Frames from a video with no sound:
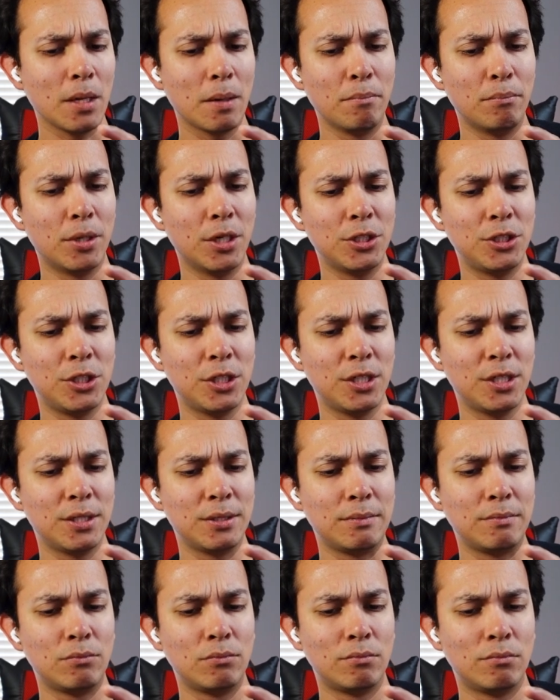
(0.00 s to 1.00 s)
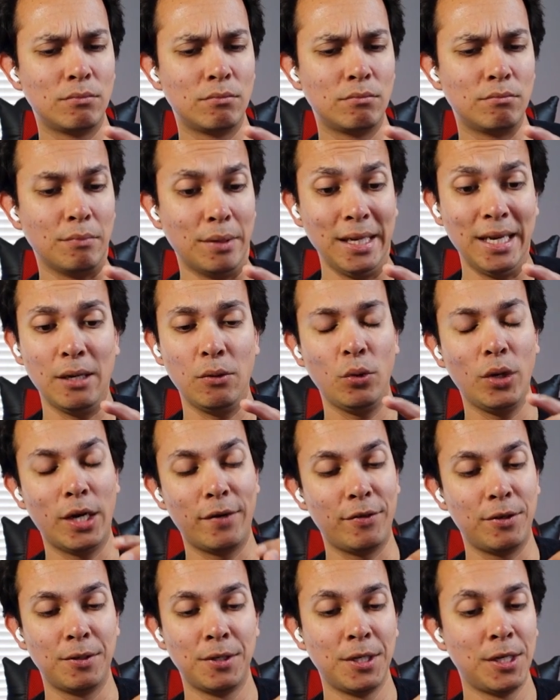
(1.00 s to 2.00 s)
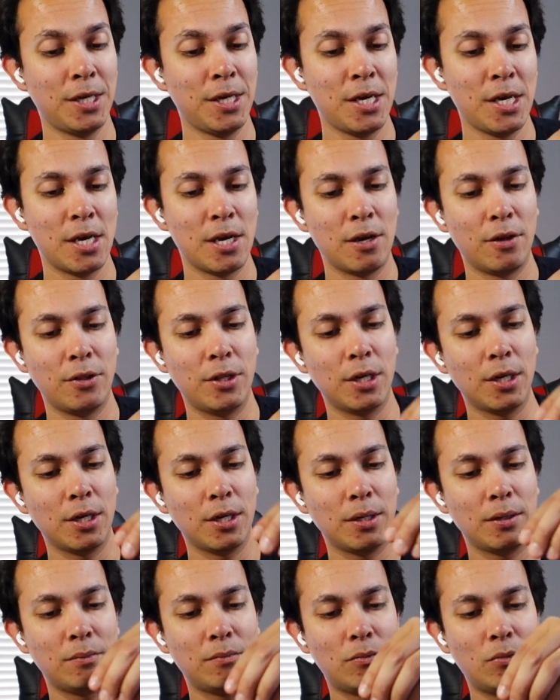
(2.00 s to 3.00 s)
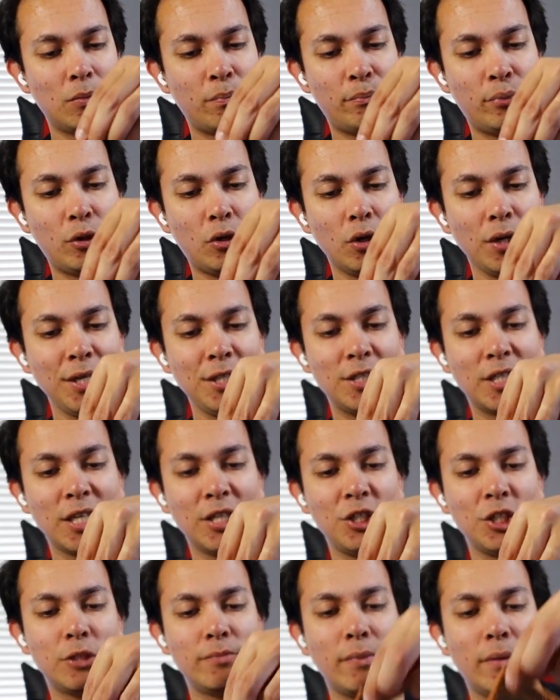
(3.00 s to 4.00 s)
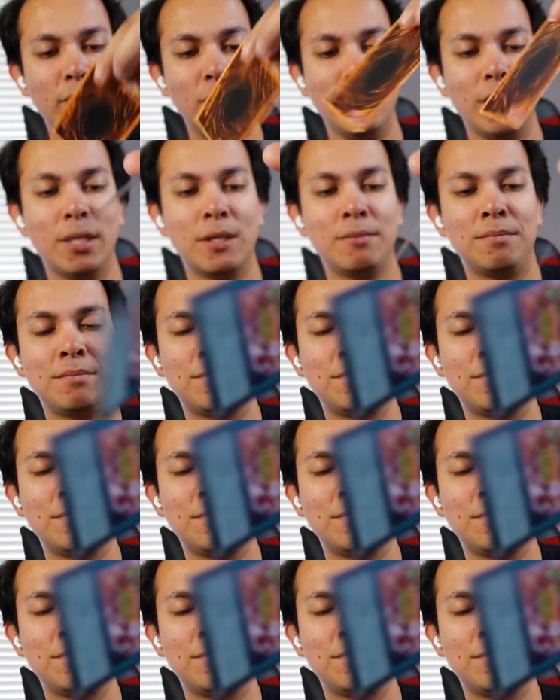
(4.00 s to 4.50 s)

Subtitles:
But yeah, whatever. The Pearly Delicious Memory again.